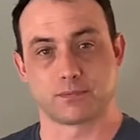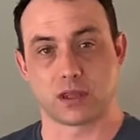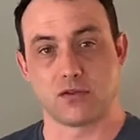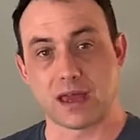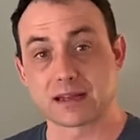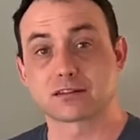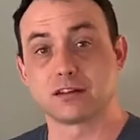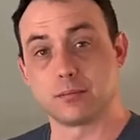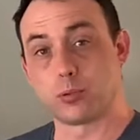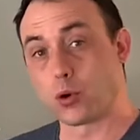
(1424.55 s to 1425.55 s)
And that's the
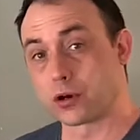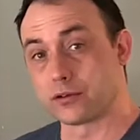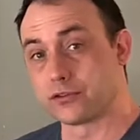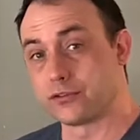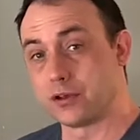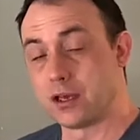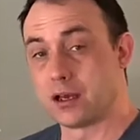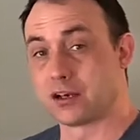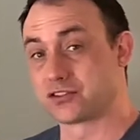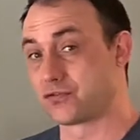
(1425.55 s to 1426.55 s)
importance
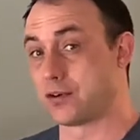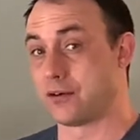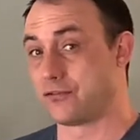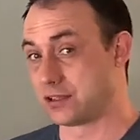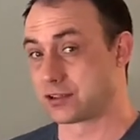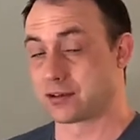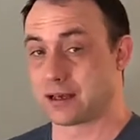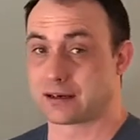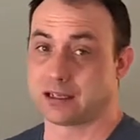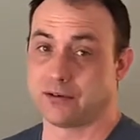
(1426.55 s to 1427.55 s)
of physical
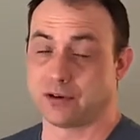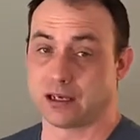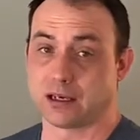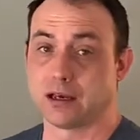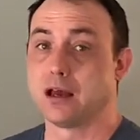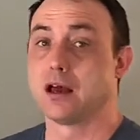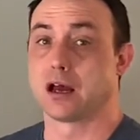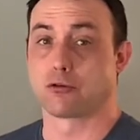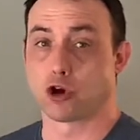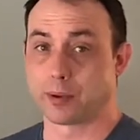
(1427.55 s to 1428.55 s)
activity,
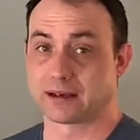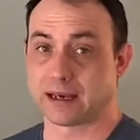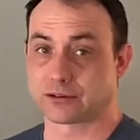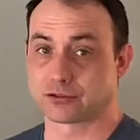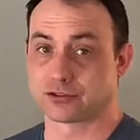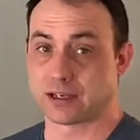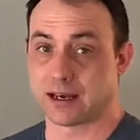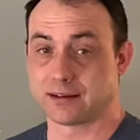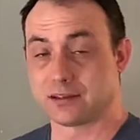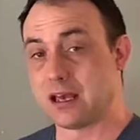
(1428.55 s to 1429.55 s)
aerobic
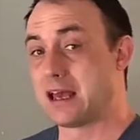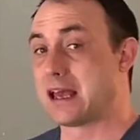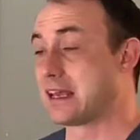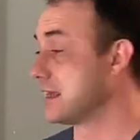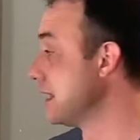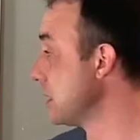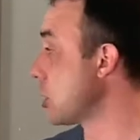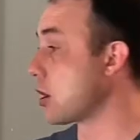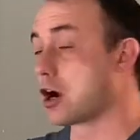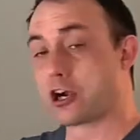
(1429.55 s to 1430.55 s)
exercise, in getting our
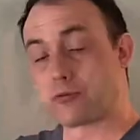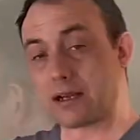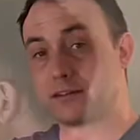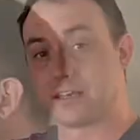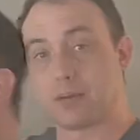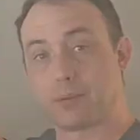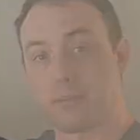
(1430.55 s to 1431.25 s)
heart rates up.